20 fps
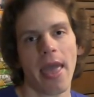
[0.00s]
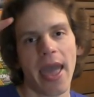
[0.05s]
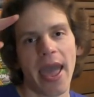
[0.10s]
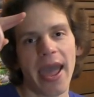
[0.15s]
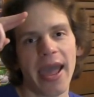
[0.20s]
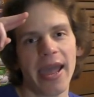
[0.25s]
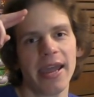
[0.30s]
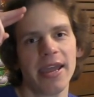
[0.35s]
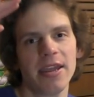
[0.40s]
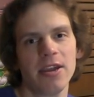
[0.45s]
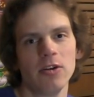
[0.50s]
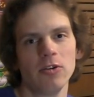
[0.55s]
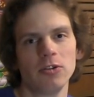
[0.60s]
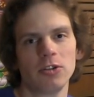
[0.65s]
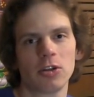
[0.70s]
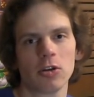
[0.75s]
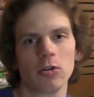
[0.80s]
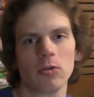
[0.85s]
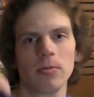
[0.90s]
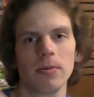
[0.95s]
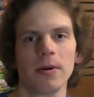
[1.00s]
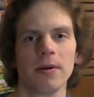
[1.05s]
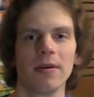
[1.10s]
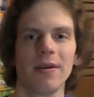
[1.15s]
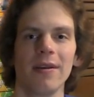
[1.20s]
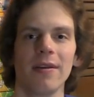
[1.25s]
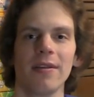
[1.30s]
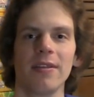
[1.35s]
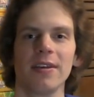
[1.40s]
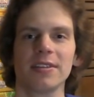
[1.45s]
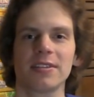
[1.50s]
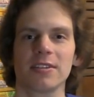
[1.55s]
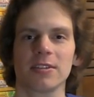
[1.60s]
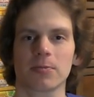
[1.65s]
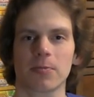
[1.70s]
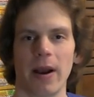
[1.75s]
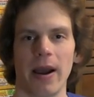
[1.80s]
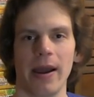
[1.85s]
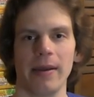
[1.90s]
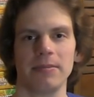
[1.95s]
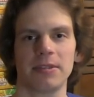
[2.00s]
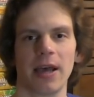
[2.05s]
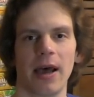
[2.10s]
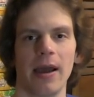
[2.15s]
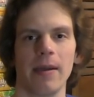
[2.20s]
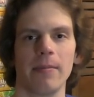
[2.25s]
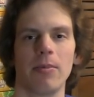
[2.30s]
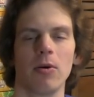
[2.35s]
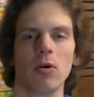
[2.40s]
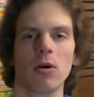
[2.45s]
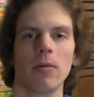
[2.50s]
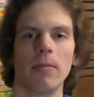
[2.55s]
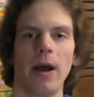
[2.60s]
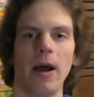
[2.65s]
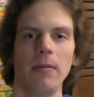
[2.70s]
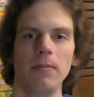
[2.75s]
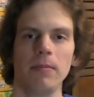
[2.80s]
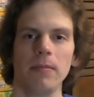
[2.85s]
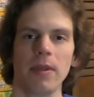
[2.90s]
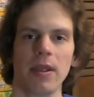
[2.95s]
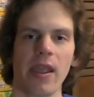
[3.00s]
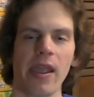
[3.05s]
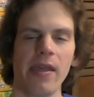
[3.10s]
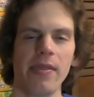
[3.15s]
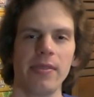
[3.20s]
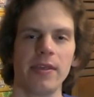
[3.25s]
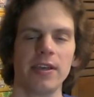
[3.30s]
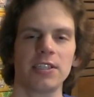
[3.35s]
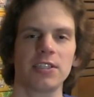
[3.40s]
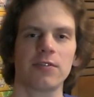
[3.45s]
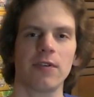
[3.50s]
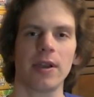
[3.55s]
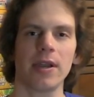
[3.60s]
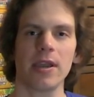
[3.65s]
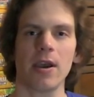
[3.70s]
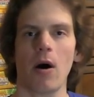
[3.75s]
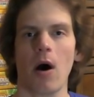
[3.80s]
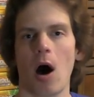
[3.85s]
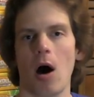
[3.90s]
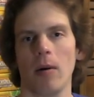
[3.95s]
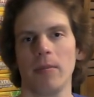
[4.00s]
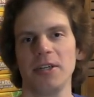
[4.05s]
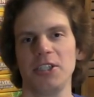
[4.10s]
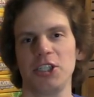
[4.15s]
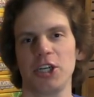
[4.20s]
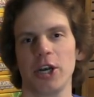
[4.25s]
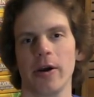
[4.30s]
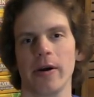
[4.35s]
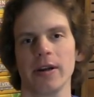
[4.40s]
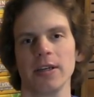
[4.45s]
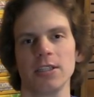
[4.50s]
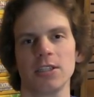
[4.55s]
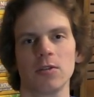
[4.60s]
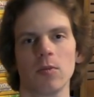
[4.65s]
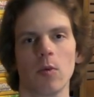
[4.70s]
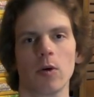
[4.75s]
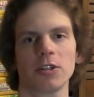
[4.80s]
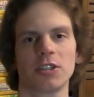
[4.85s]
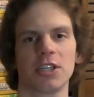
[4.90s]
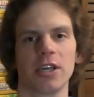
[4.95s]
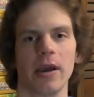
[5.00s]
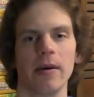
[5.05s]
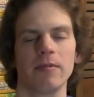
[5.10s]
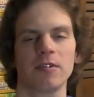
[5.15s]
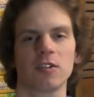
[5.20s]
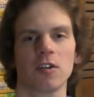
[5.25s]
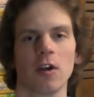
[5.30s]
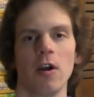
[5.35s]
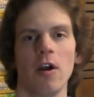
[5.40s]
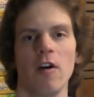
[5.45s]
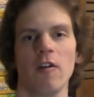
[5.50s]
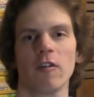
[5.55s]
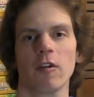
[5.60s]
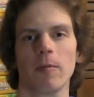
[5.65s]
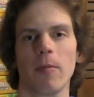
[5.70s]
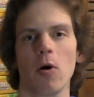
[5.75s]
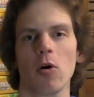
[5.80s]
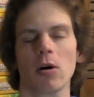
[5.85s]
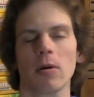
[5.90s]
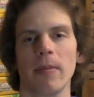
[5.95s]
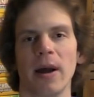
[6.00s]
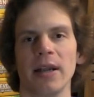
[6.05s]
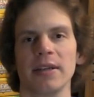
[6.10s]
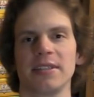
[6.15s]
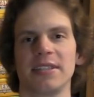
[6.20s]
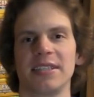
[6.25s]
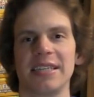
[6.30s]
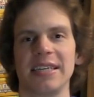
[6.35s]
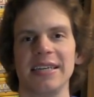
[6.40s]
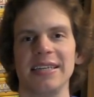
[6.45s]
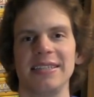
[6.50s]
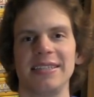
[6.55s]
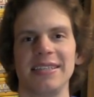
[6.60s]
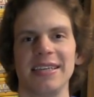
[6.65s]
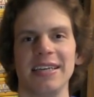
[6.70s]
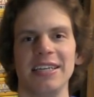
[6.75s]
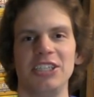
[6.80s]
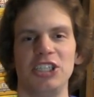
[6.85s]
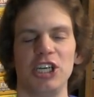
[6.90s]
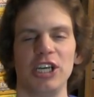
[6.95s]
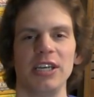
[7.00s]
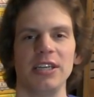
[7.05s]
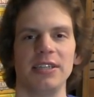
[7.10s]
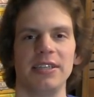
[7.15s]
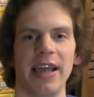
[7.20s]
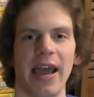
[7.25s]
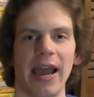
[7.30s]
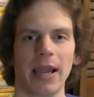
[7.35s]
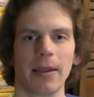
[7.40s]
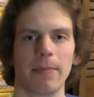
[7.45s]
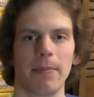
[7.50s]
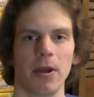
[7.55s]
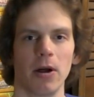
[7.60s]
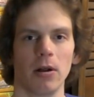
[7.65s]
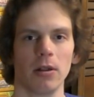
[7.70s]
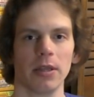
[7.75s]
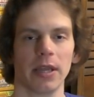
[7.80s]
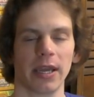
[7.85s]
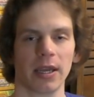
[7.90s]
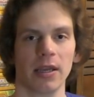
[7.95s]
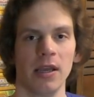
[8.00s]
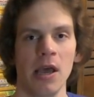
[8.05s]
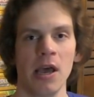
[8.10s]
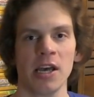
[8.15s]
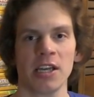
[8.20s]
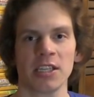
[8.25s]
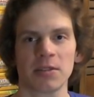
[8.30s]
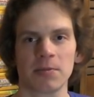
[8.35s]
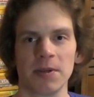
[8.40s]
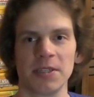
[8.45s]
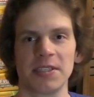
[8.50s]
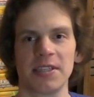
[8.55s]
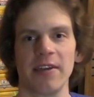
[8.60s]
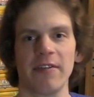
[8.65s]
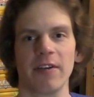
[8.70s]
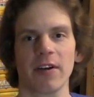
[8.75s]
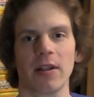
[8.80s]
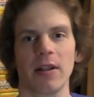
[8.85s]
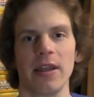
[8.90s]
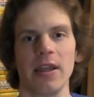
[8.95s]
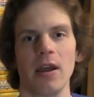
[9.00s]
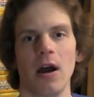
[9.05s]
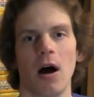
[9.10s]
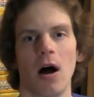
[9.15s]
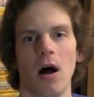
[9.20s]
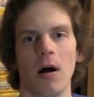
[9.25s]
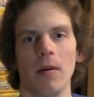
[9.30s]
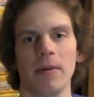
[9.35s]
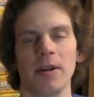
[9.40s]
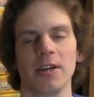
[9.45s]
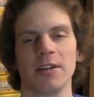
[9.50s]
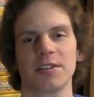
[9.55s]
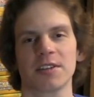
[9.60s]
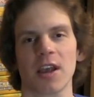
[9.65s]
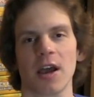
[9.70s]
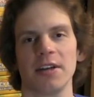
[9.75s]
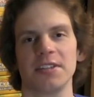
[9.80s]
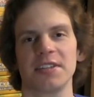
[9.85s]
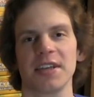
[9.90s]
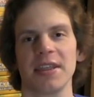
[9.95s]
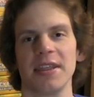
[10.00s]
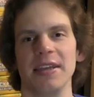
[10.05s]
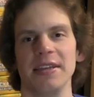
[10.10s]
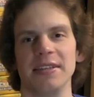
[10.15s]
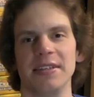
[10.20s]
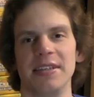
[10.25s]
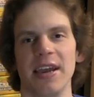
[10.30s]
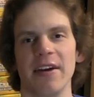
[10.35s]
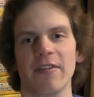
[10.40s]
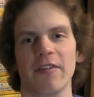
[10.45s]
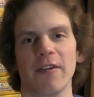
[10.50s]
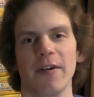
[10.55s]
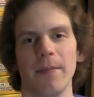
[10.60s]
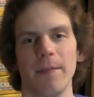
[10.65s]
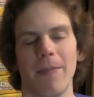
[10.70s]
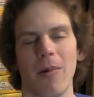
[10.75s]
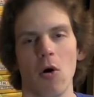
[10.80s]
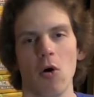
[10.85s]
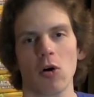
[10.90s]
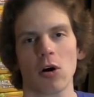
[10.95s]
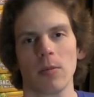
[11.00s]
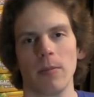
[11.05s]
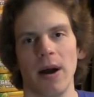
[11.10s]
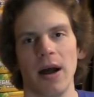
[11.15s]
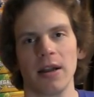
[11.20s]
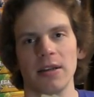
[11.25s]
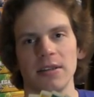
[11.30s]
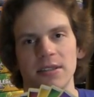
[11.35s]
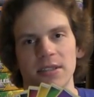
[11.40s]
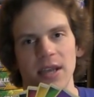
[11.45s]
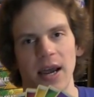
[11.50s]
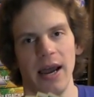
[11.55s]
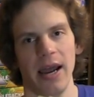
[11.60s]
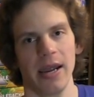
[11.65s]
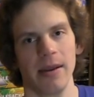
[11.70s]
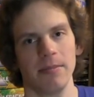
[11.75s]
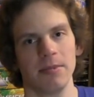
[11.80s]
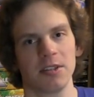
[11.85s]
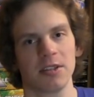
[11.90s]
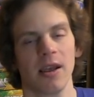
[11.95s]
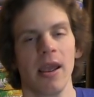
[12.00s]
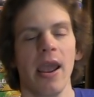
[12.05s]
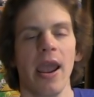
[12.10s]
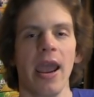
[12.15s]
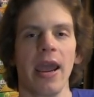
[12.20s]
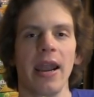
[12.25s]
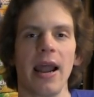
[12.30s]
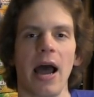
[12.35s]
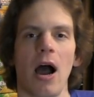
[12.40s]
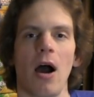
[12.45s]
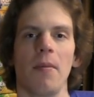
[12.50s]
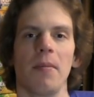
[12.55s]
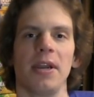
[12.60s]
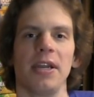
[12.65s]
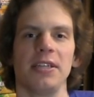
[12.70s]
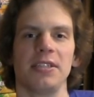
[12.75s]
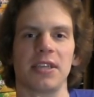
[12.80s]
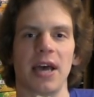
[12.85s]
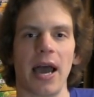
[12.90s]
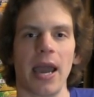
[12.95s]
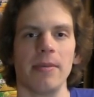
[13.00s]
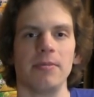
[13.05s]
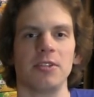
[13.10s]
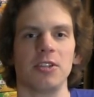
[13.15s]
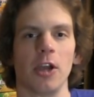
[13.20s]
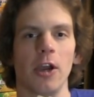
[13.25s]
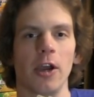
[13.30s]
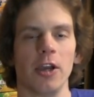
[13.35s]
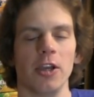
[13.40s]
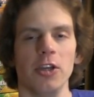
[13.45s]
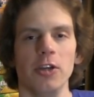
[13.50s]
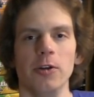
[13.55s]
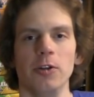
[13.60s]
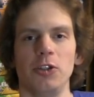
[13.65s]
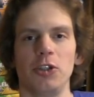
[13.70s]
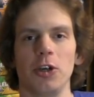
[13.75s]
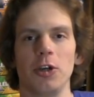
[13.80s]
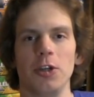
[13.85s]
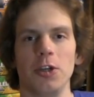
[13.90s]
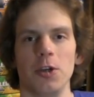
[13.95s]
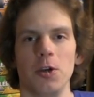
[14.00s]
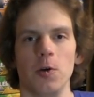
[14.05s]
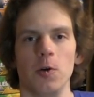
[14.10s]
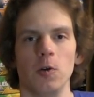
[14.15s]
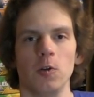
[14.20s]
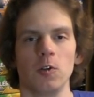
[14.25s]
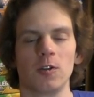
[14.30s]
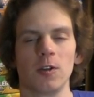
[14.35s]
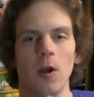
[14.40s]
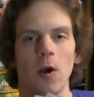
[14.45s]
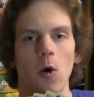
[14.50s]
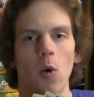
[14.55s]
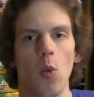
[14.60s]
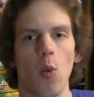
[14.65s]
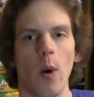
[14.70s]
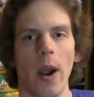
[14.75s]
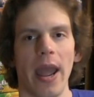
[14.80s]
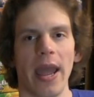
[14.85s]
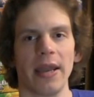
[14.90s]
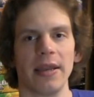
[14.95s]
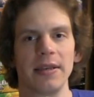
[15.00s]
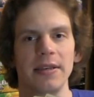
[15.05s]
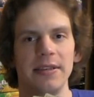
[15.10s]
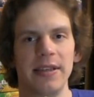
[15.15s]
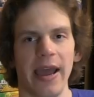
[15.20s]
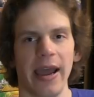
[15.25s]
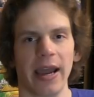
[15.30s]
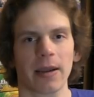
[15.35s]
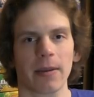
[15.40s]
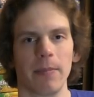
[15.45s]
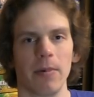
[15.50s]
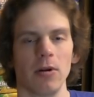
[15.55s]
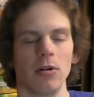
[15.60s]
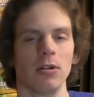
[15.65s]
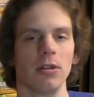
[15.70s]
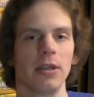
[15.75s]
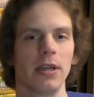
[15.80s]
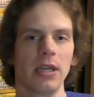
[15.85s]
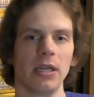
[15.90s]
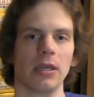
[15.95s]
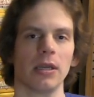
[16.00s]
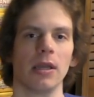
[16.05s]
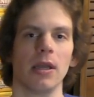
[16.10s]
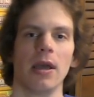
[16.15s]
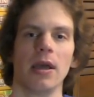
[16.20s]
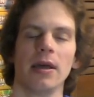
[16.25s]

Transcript: Hey YouTube, this is Primetime Pokemon. In this video, I'll be sharing some more tips for Pokemon TCG deck building. Specifically, I'll be discussing the different Pokemon types and how many types you should use when deck building.